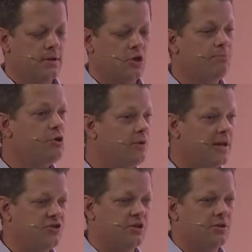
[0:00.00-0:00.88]
Compute
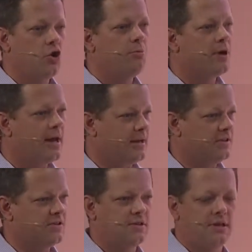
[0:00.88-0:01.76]
Engine,
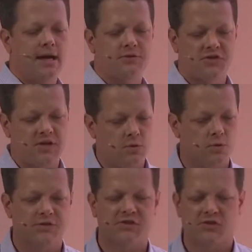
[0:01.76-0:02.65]
Kubernetes, Cloud
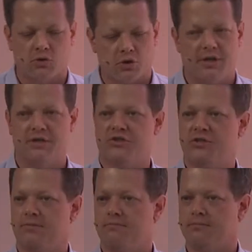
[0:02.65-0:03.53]
SQL,
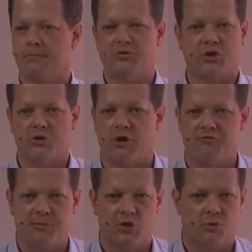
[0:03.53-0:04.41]
storage. I'm sure you're all
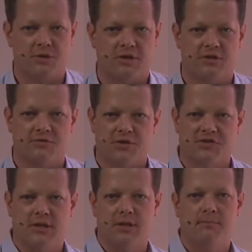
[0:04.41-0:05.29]
familiar with these. You've all
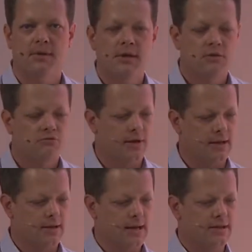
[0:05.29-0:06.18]
seen them running
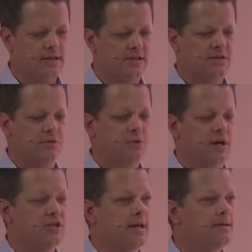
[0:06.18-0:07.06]
in the context of a
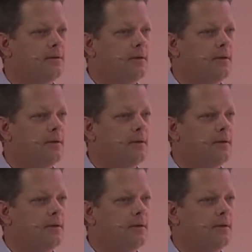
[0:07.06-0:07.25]
project.